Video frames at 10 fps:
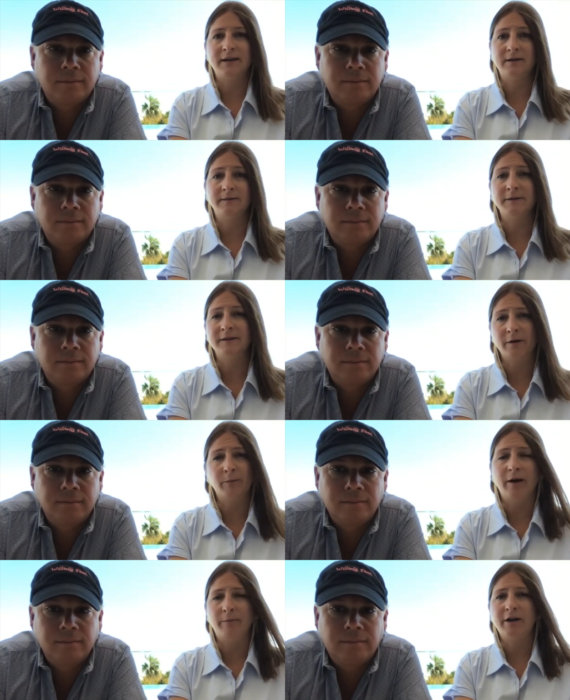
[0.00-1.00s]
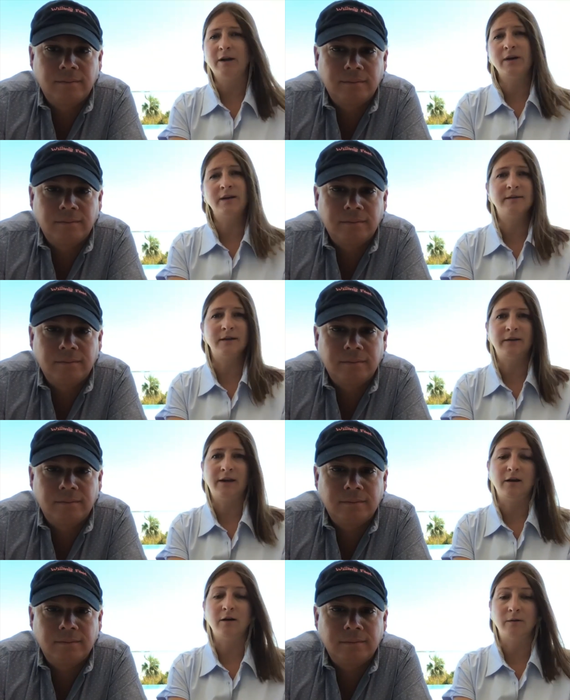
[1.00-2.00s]
Speaker 1: in a specific property, we can
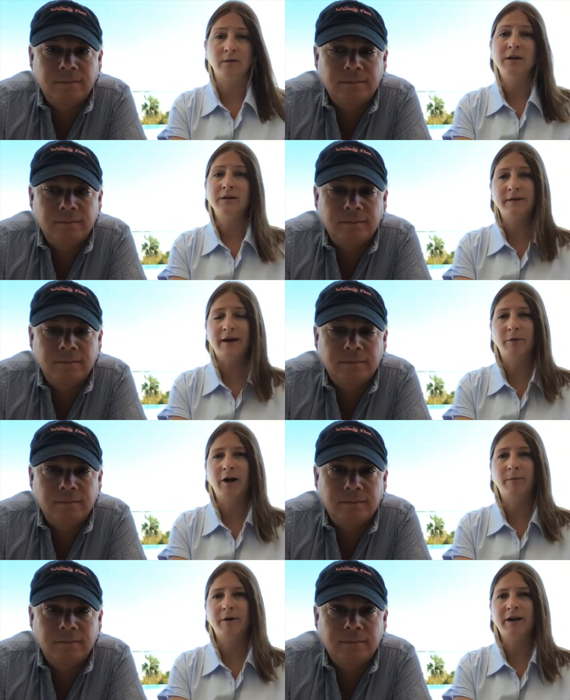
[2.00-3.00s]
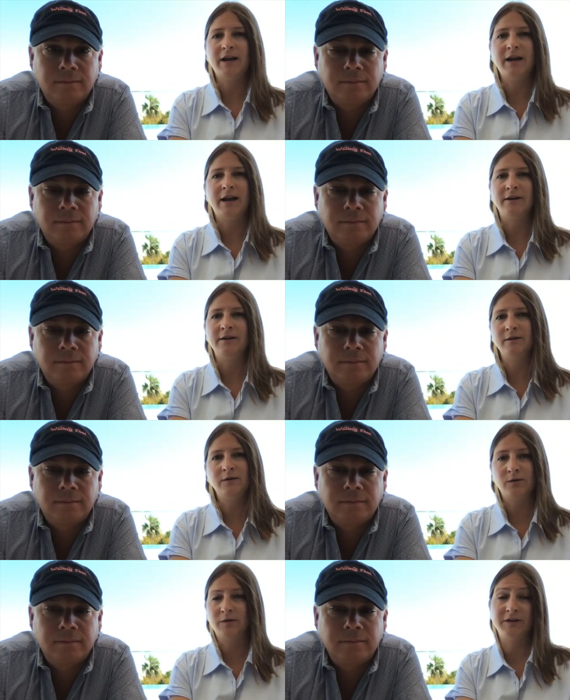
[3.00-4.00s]
certainly go to that property and
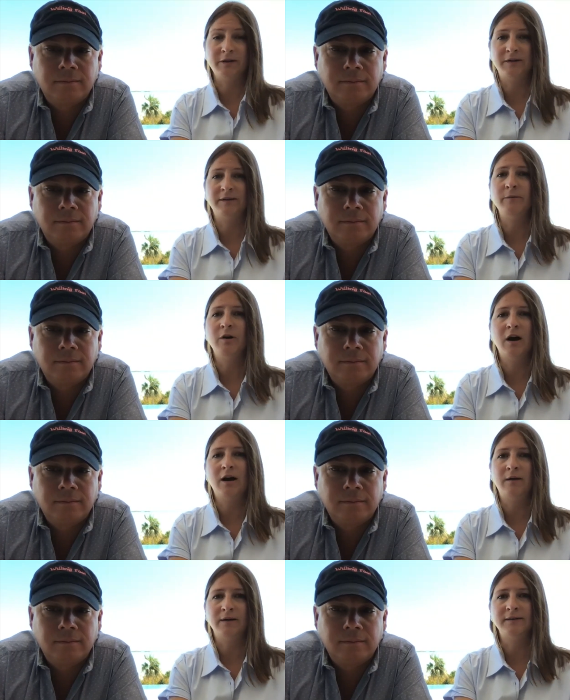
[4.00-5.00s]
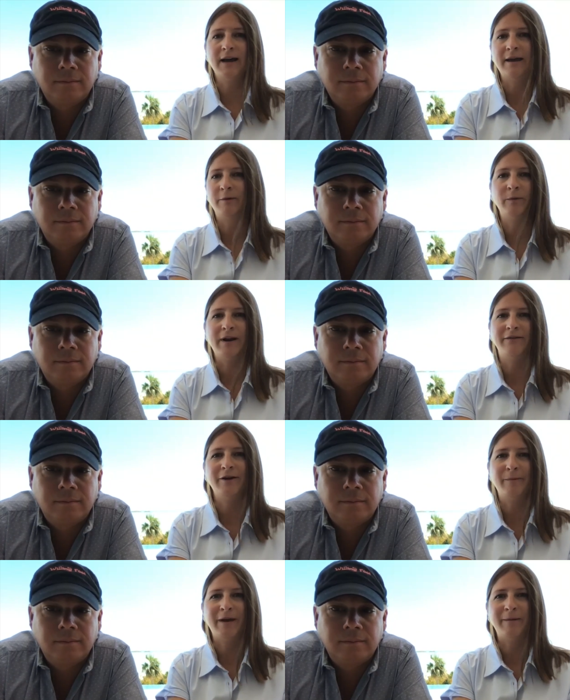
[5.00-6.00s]
do a Zoom call or Skype or whatever
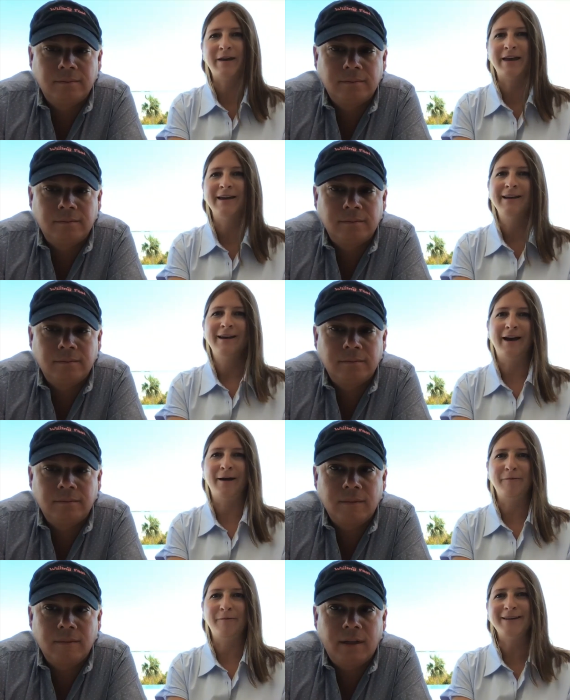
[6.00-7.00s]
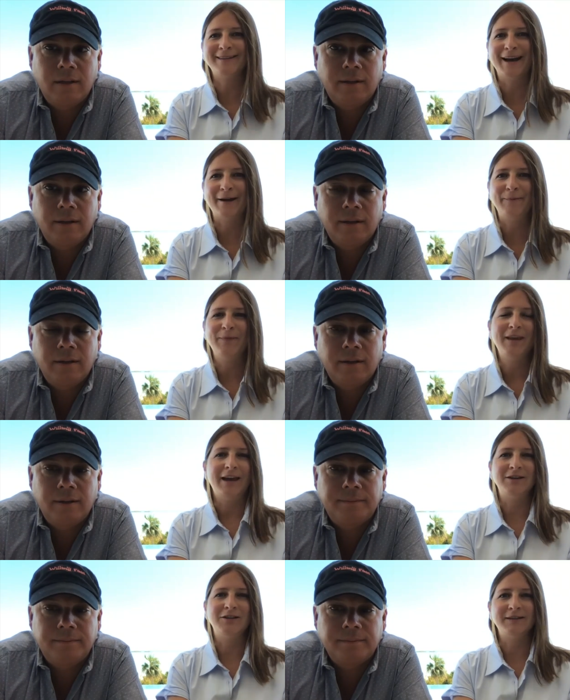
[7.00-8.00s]
it may be, um, yeah. FaceTime,
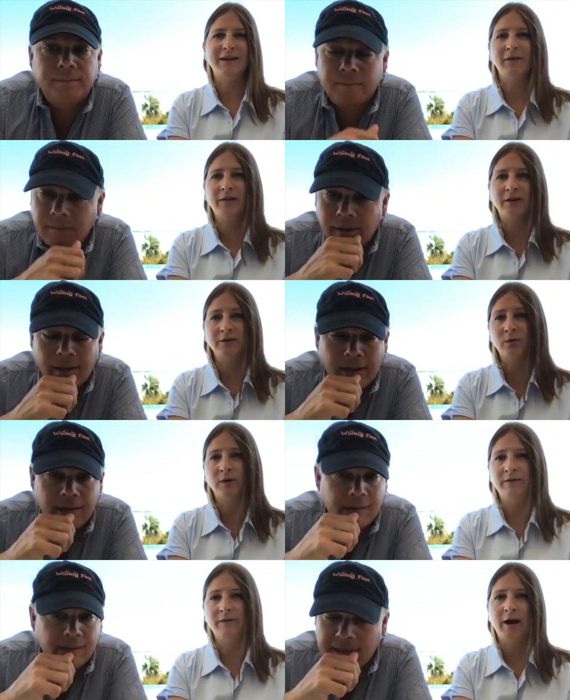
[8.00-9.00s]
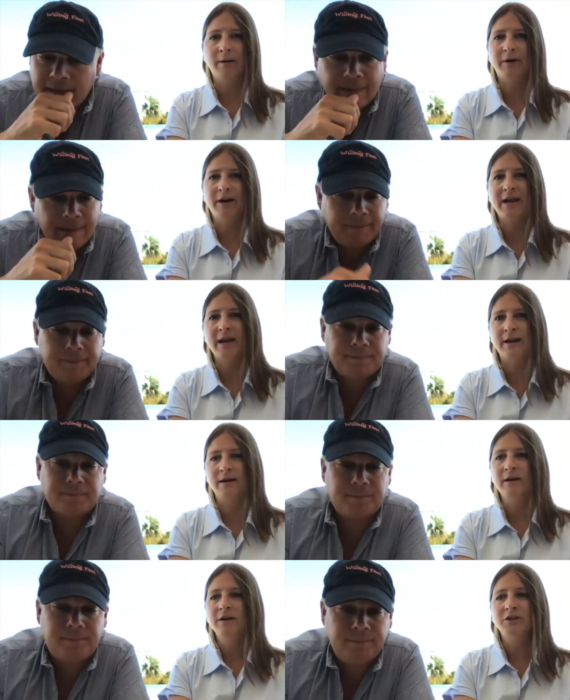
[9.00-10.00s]
and just give a little tour of the property and
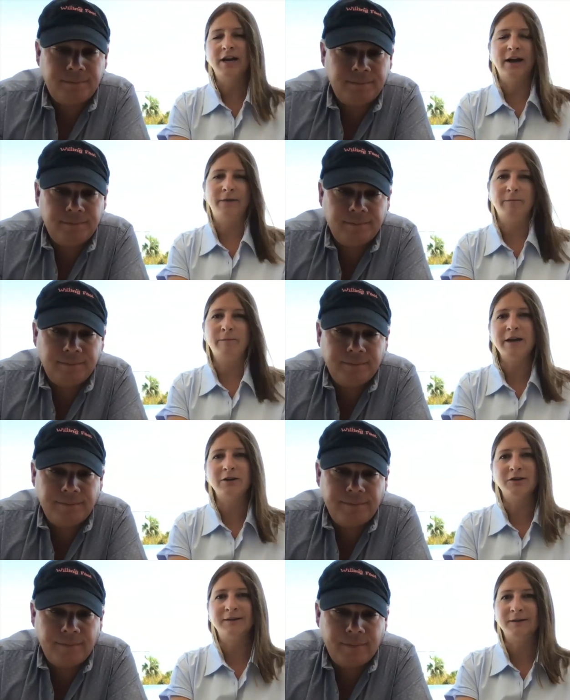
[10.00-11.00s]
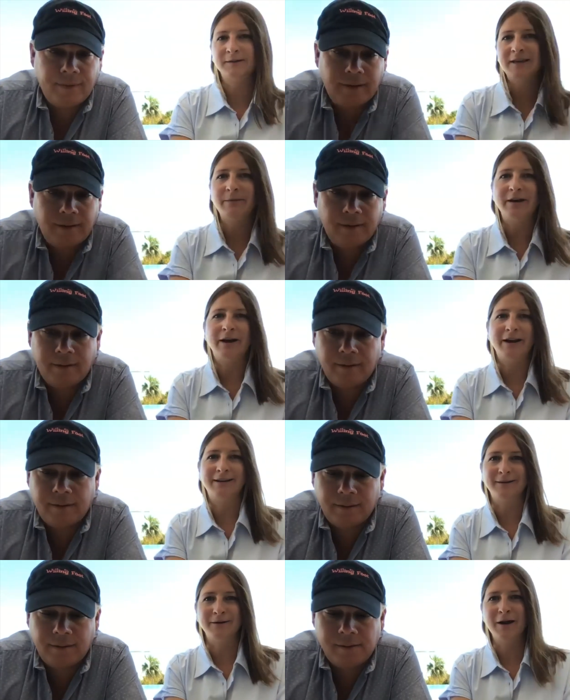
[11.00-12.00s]
check out the beach. Is there seaweed on it?
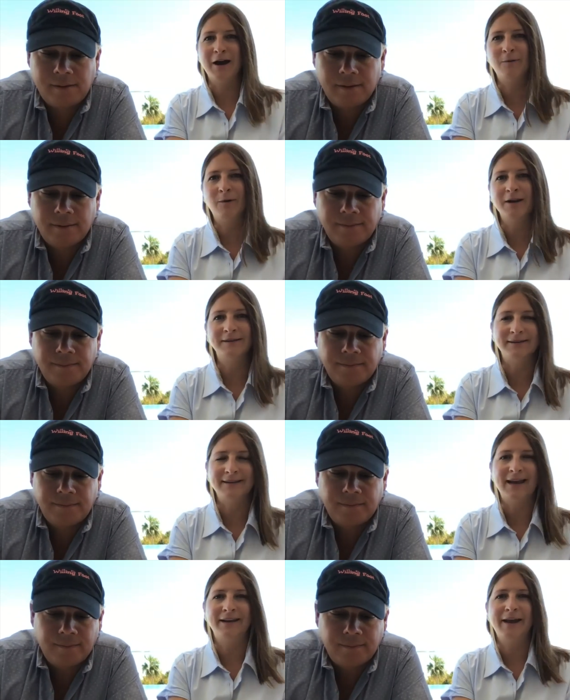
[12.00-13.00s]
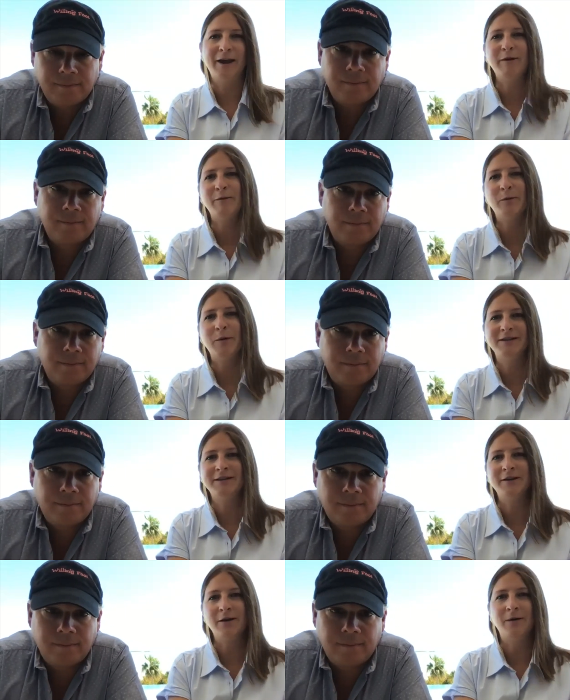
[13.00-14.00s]
Is there not? What is the sand like? People want
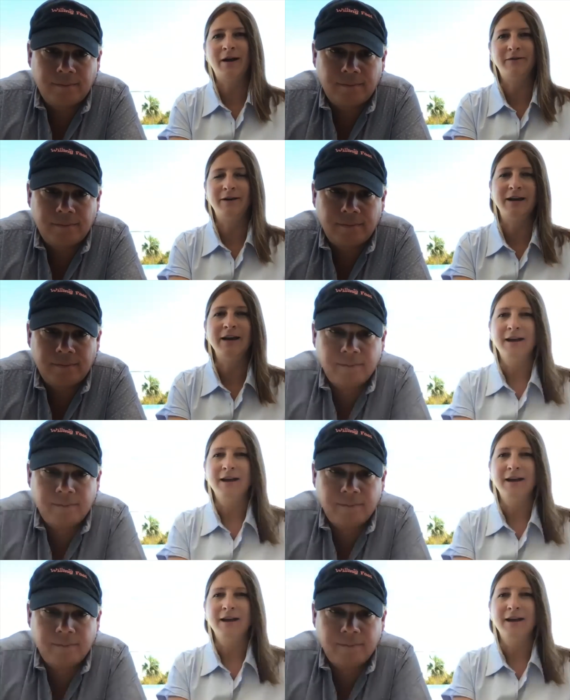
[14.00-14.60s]
to know every